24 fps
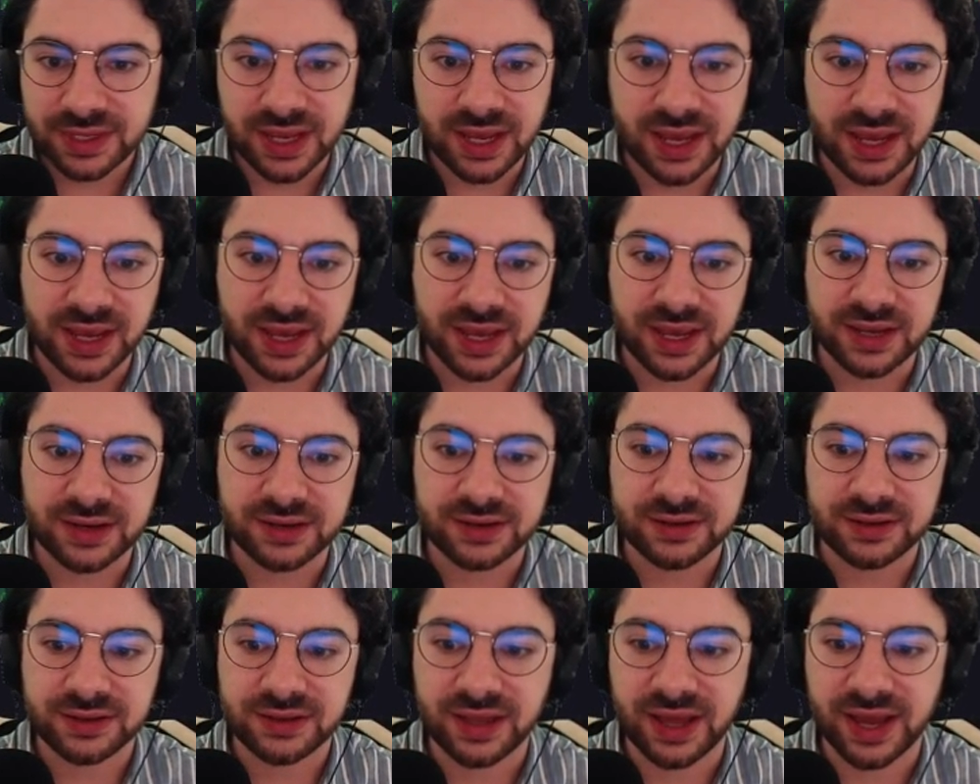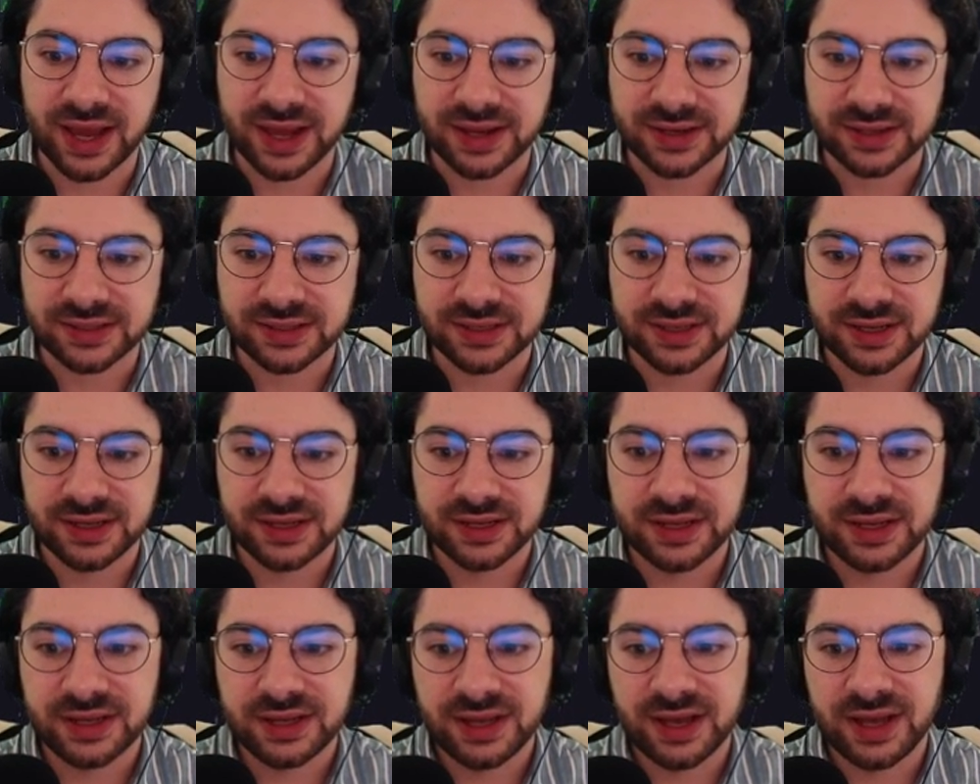and that
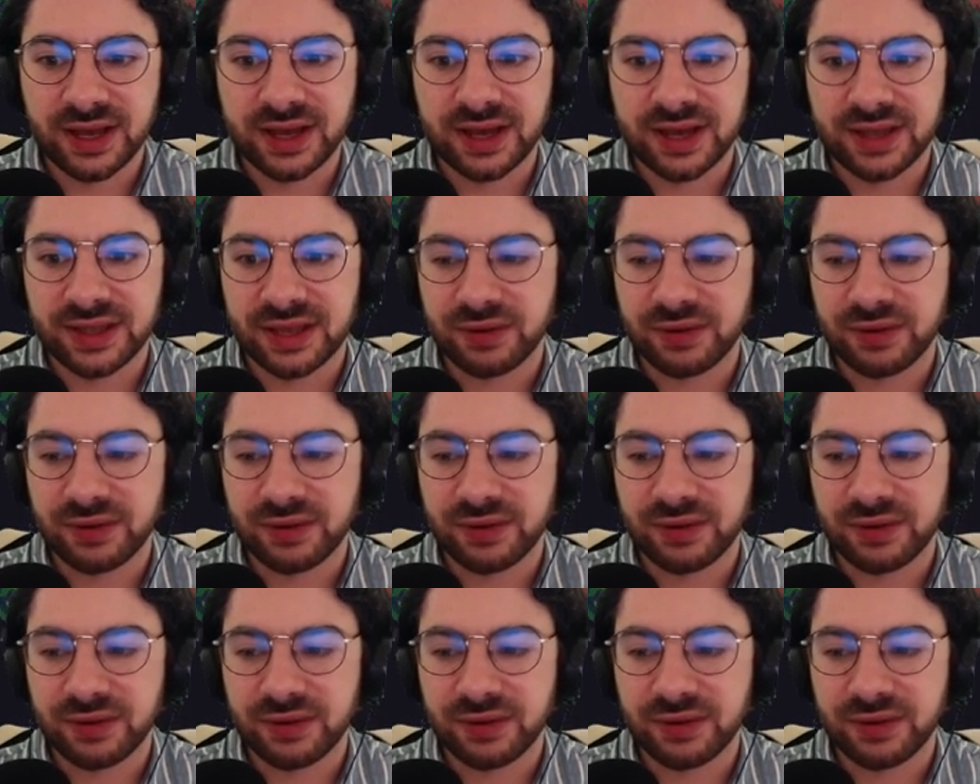uh,